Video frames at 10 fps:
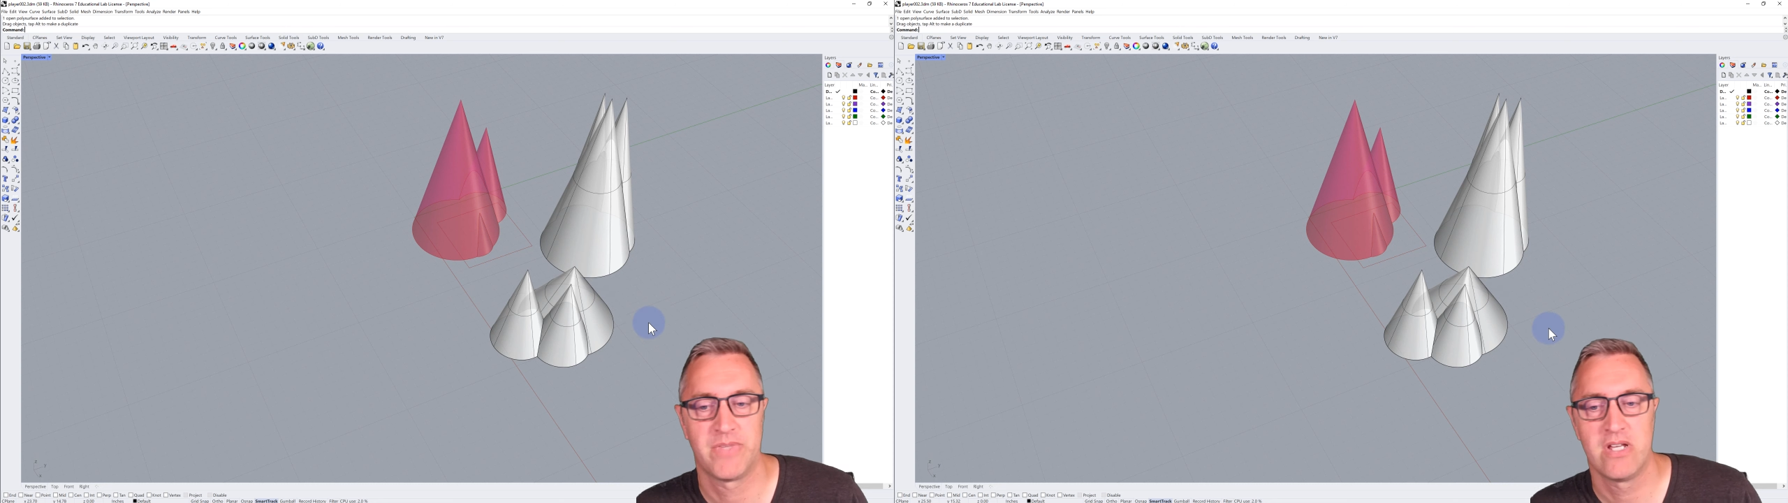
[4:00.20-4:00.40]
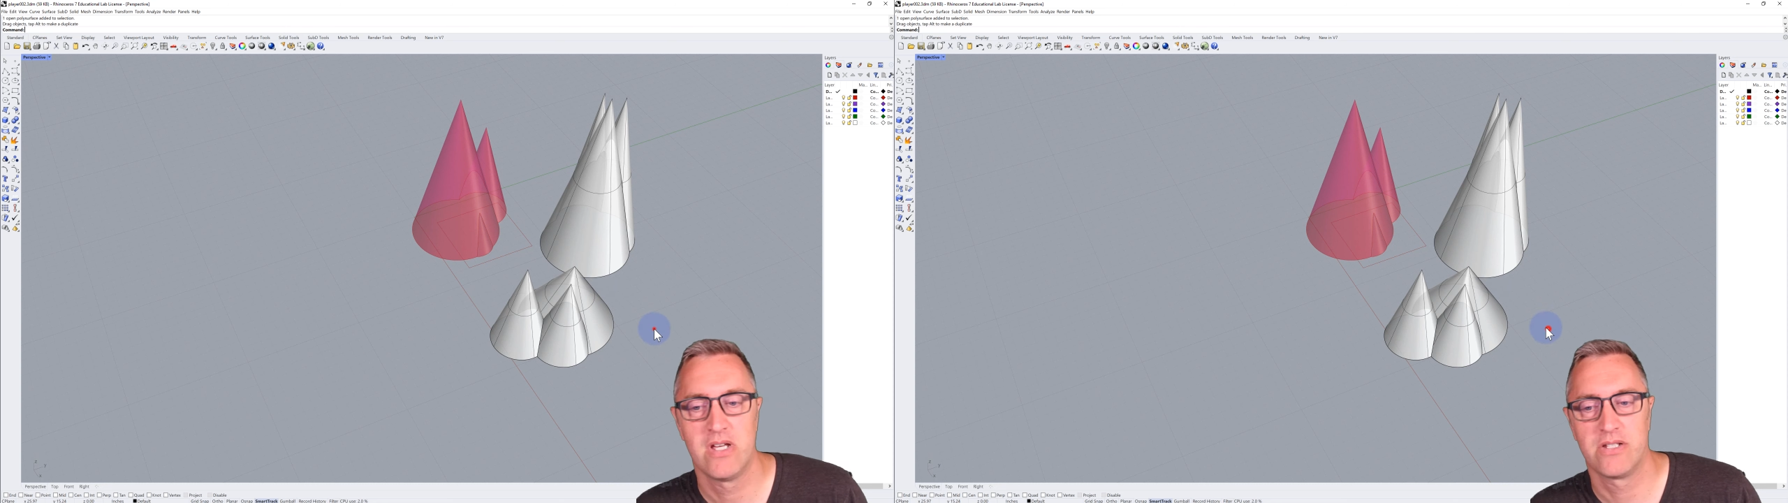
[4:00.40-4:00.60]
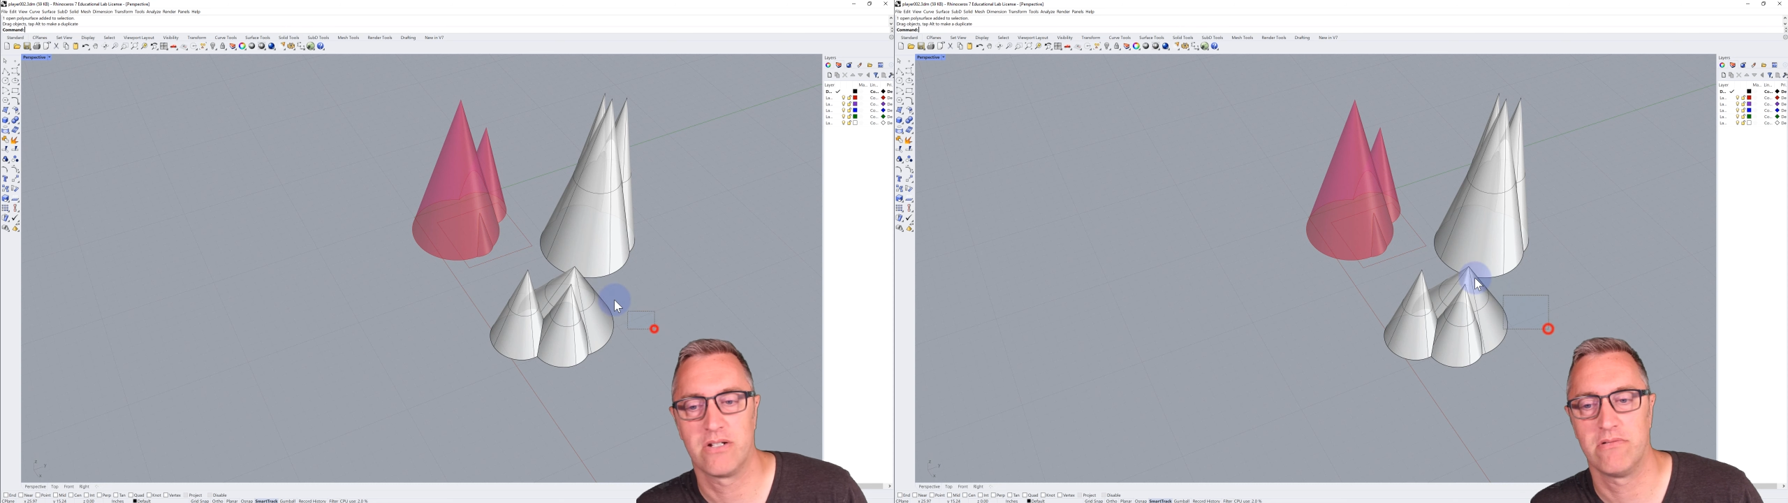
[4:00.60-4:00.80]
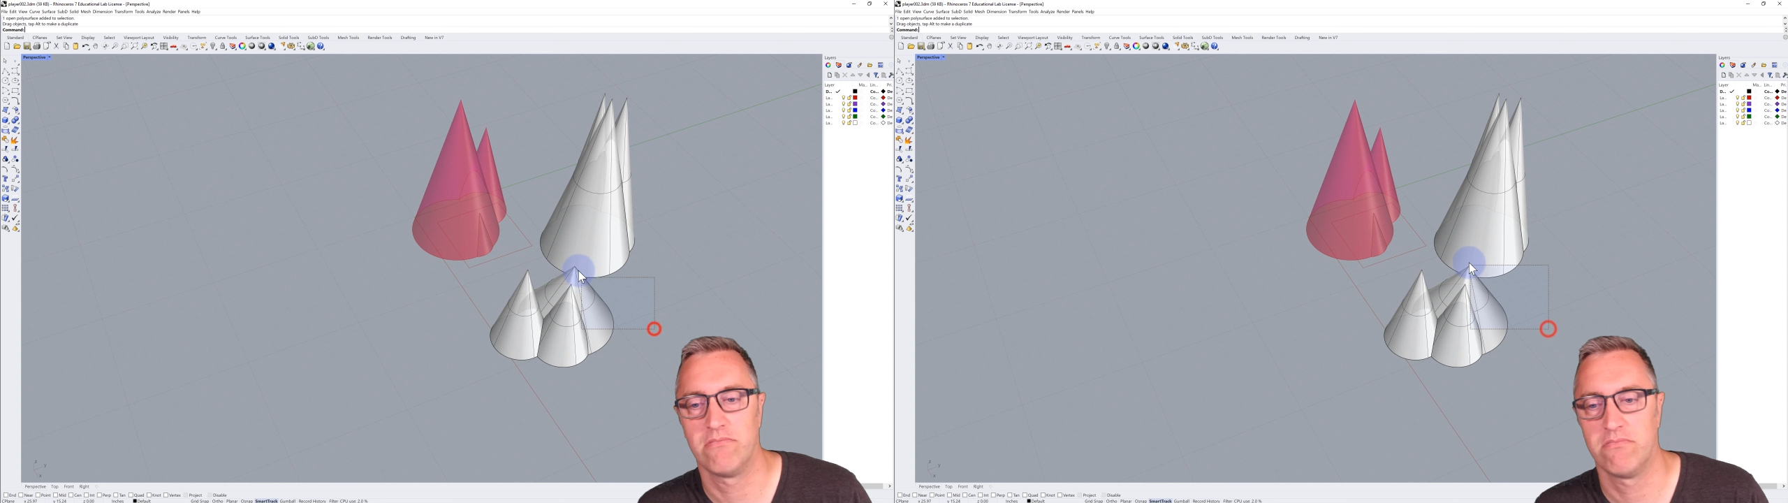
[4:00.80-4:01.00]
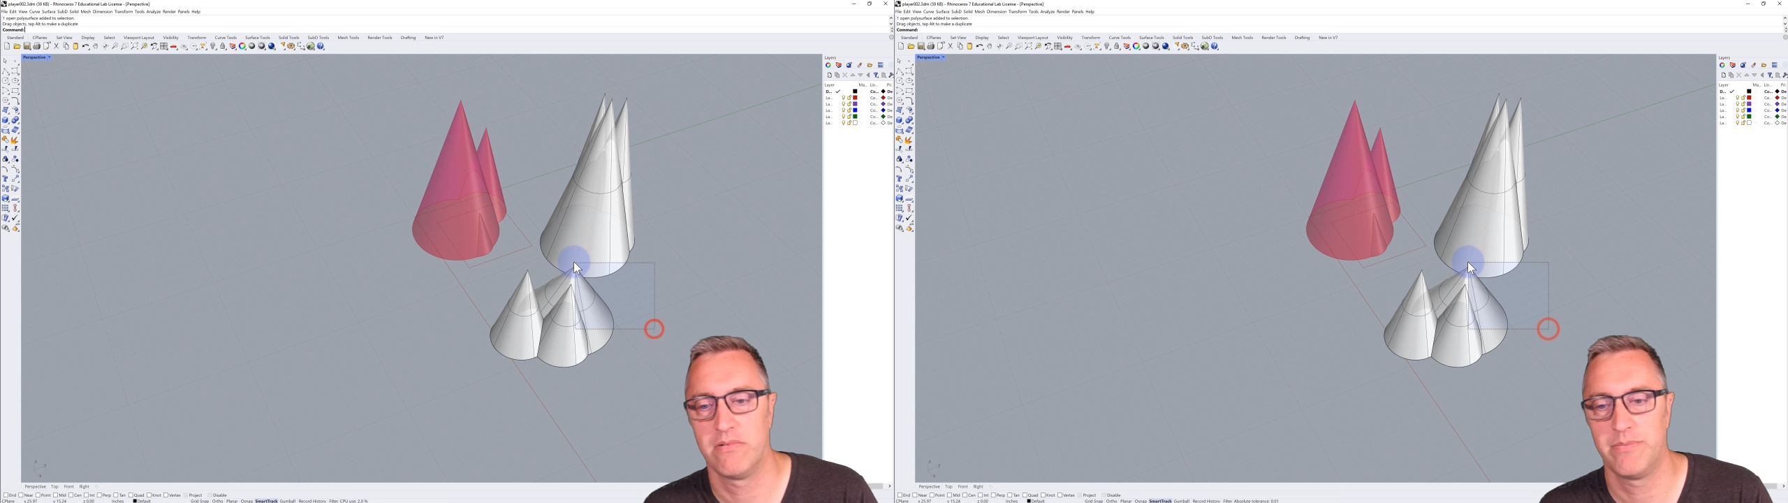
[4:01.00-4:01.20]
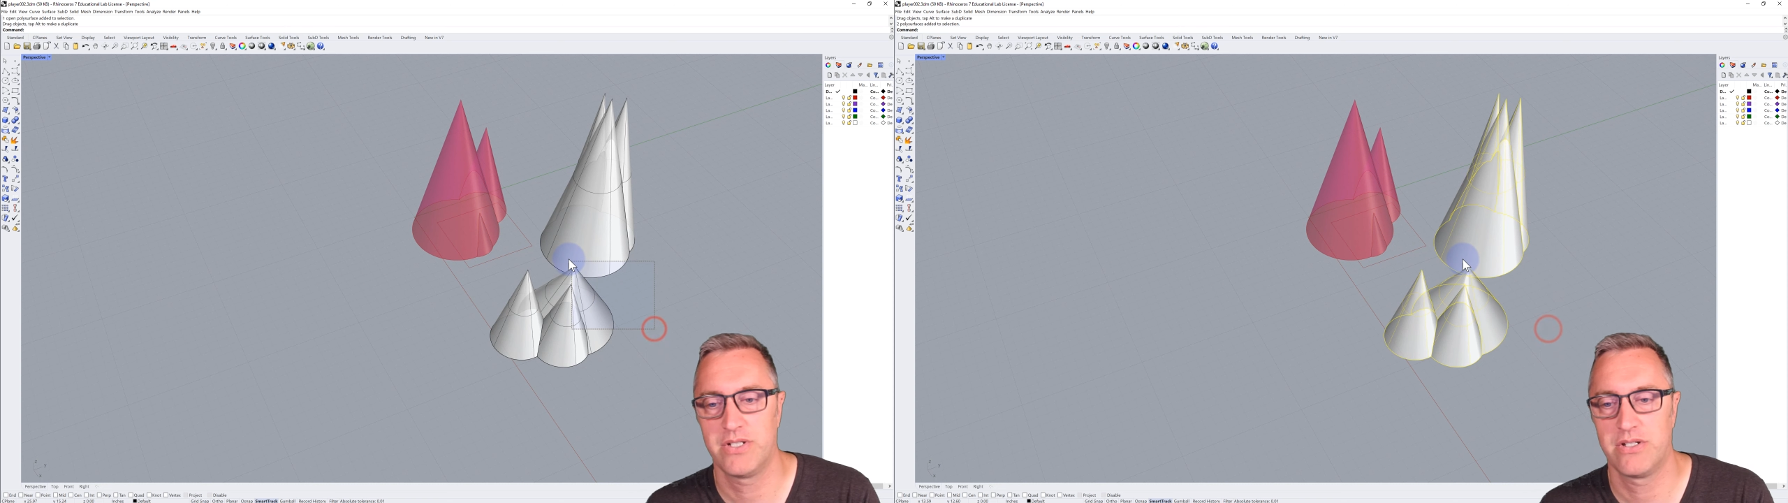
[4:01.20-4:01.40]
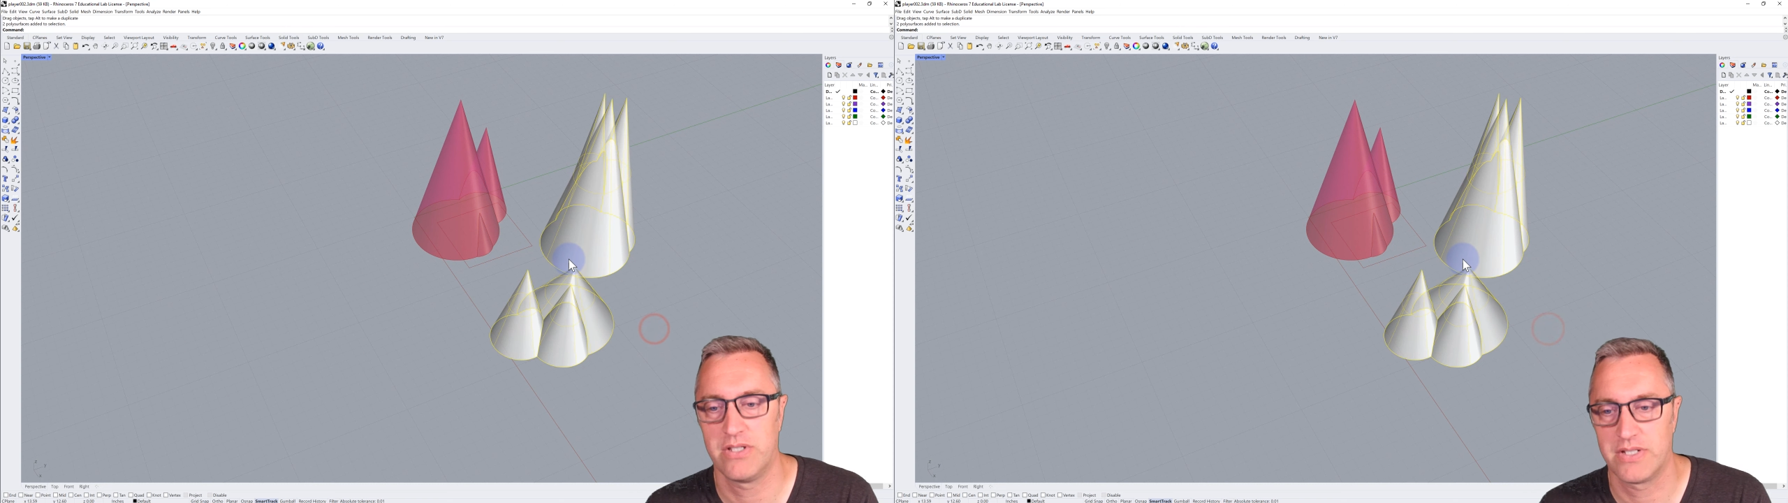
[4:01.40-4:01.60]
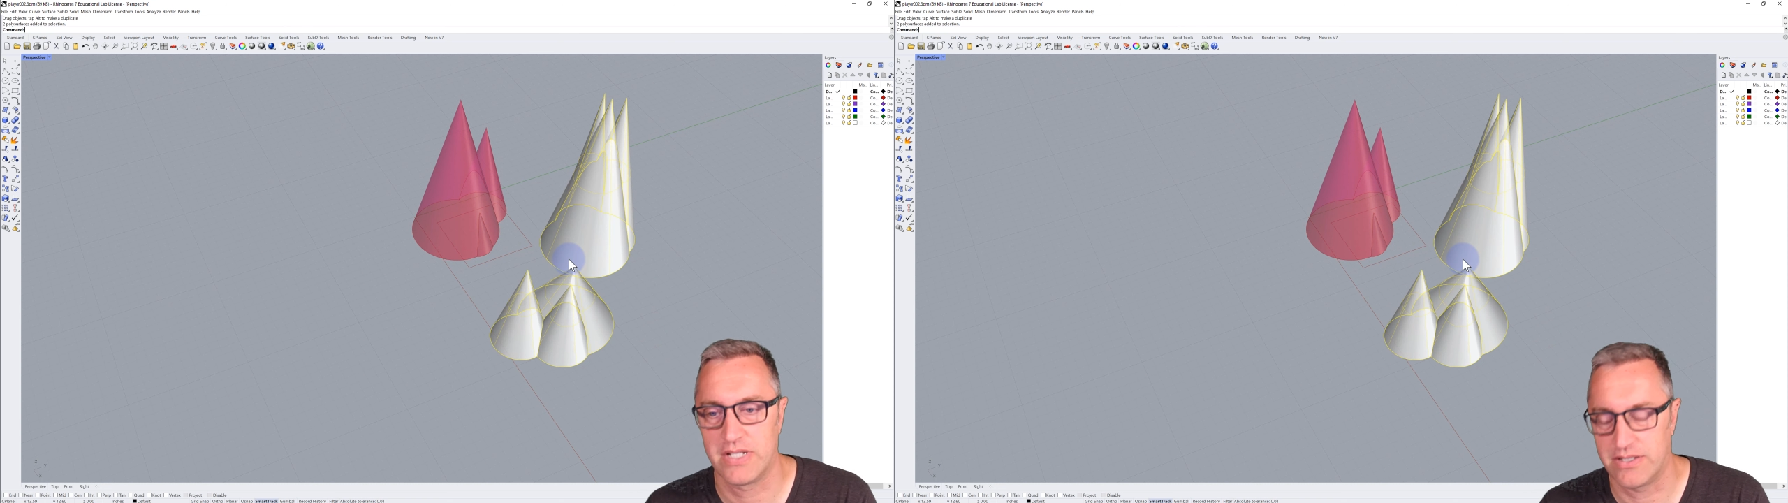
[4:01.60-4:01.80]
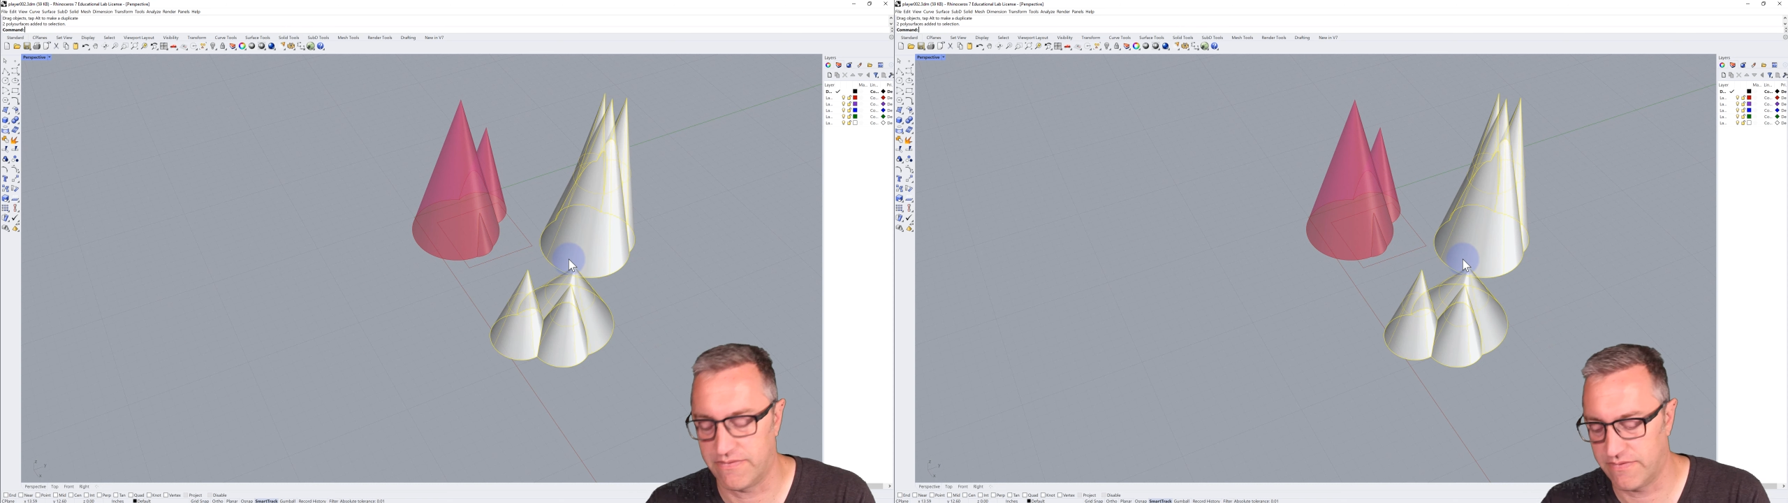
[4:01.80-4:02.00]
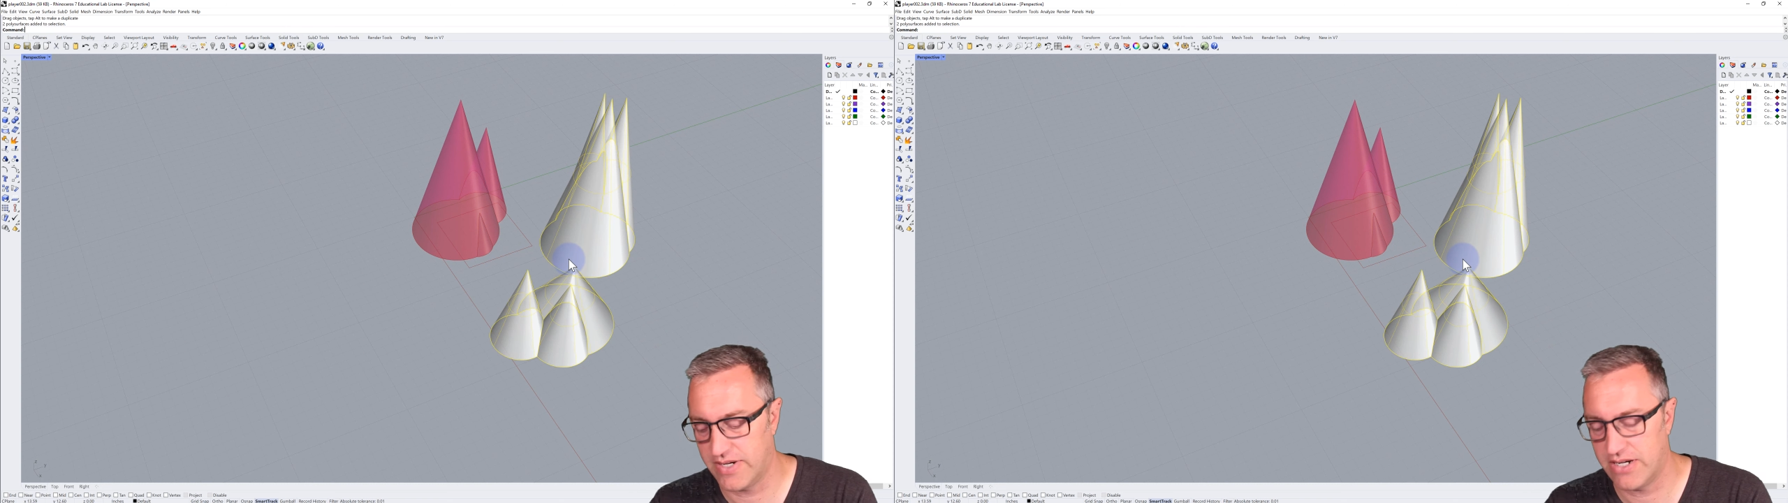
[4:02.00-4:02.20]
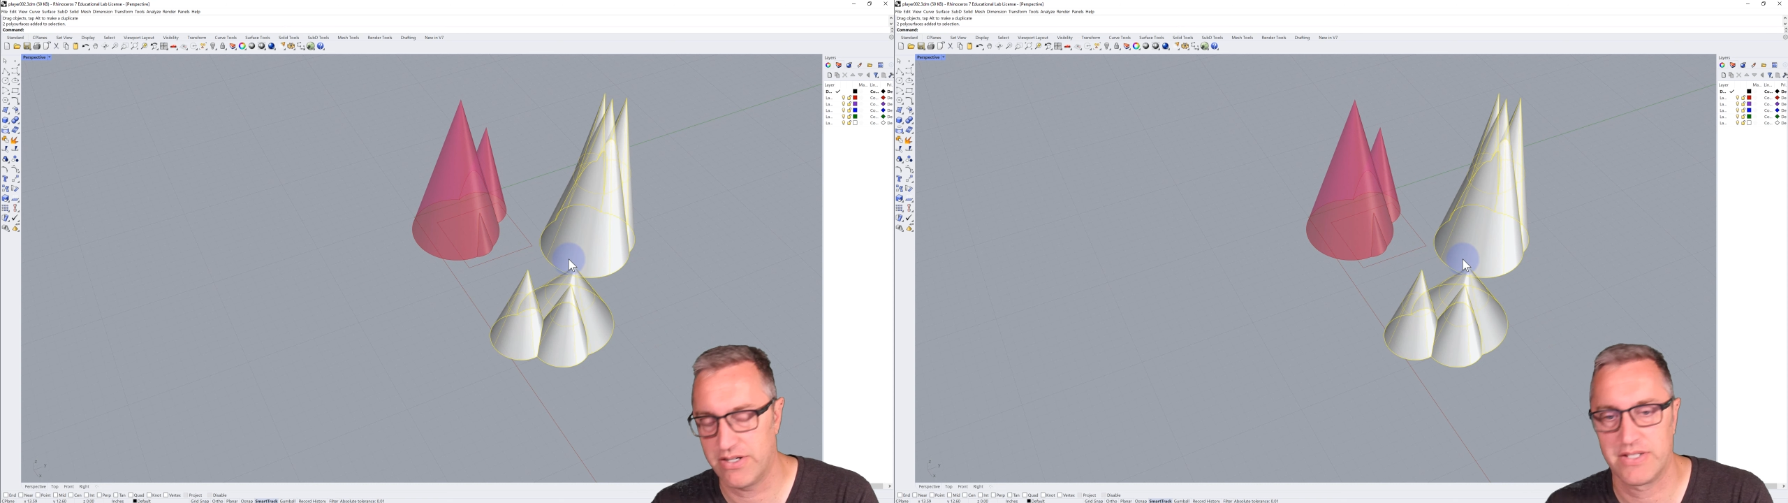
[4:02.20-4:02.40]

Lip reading: So I'm just doing this as a very